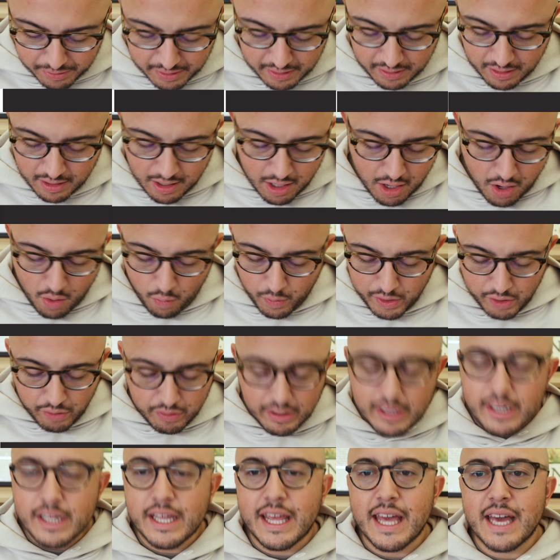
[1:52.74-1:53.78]
but we don't
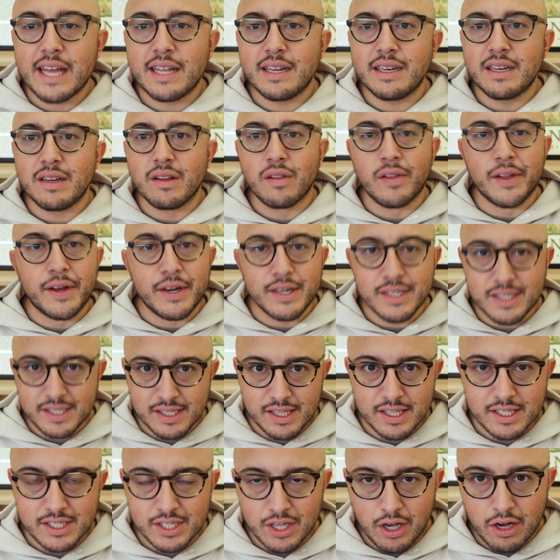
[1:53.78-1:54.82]
need to get lost
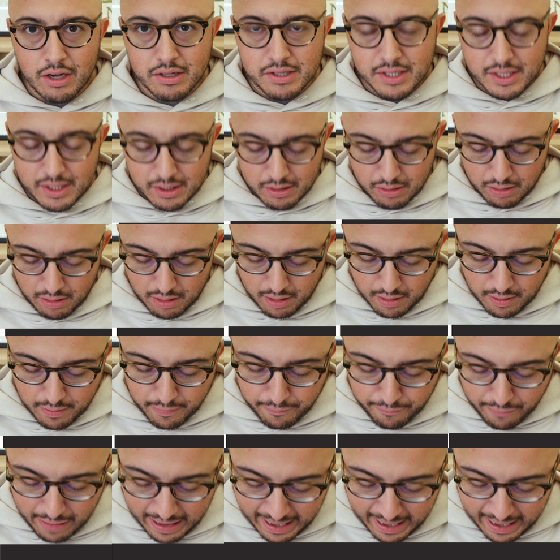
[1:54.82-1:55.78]
in the sauce here of